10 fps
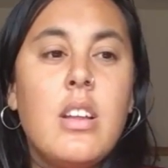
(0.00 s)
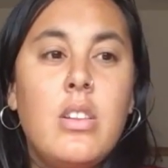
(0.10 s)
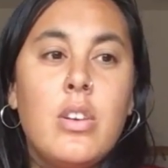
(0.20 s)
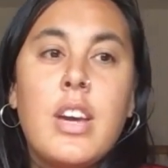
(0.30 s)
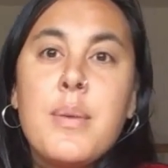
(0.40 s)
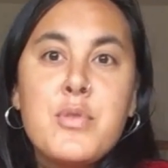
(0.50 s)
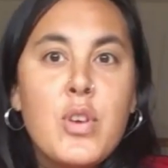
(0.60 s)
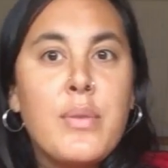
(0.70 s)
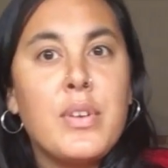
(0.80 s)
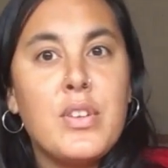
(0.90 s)
Look up
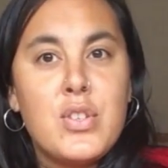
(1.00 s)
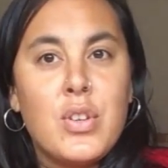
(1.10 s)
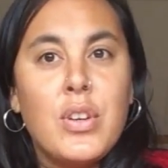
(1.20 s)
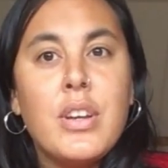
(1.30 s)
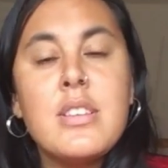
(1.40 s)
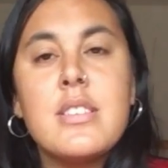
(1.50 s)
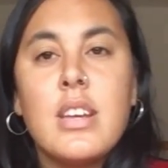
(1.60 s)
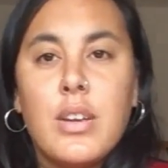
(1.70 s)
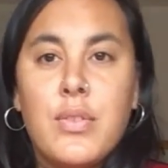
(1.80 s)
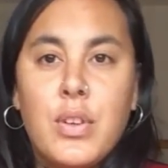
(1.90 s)
travel insurance
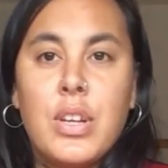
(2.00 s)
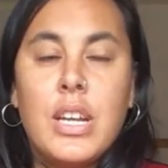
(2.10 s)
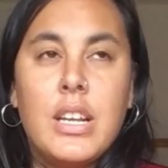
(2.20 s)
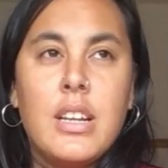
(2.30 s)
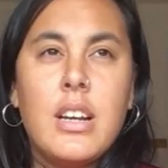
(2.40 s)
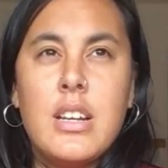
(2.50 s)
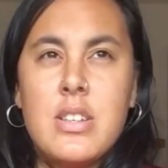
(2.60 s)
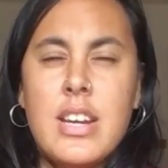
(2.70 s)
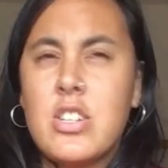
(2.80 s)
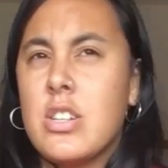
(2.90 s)
if you need it. I
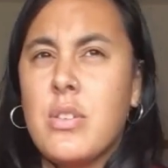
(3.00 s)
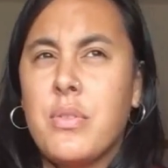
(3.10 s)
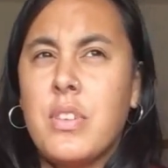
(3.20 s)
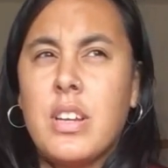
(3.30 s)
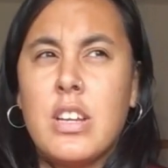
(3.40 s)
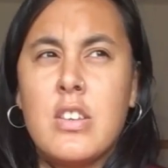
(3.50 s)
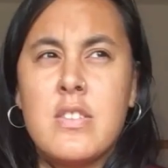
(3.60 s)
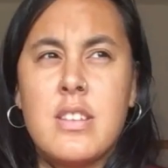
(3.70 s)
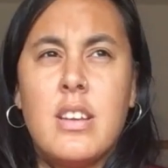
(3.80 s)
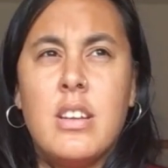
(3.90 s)
actually don't think
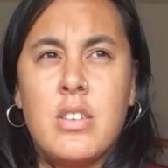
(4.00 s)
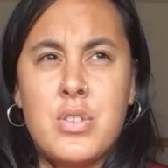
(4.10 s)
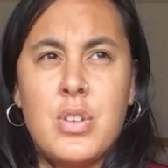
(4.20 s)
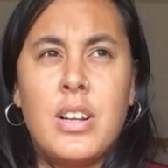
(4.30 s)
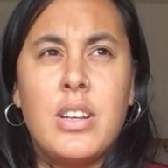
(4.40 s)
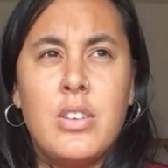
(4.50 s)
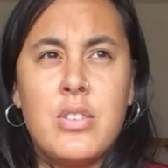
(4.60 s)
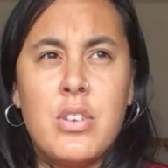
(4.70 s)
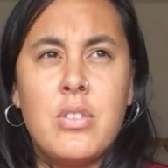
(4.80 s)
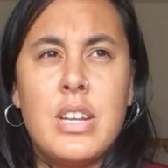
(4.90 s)
in Australia you
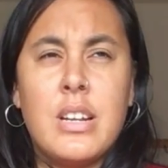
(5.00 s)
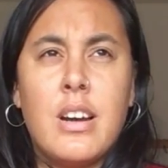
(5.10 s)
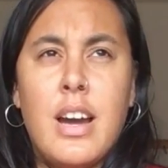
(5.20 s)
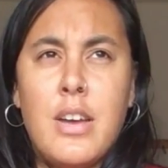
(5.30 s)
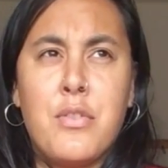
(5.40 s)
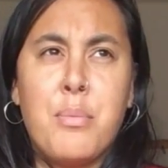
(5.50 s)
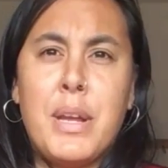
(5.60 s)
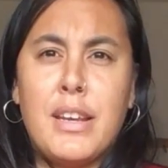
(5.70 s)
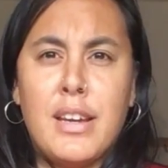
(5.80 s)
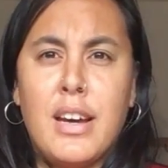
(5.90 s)
don't need it. I have a
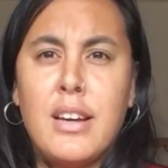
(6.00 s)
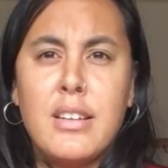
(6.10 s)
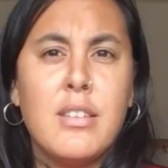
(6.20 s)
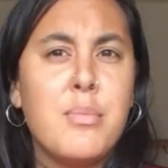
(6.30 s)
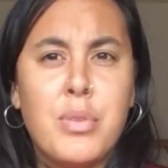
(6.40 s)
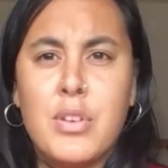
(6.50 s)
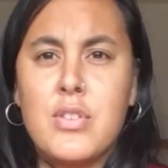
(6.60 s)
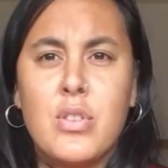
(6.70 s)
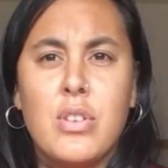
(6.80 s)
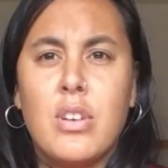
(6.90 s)
Medicard. Pretty
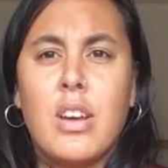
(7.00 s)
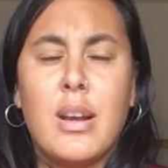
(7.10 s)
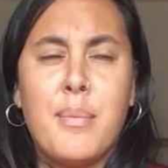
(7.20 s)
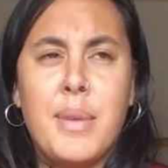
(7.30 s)
sure you could get a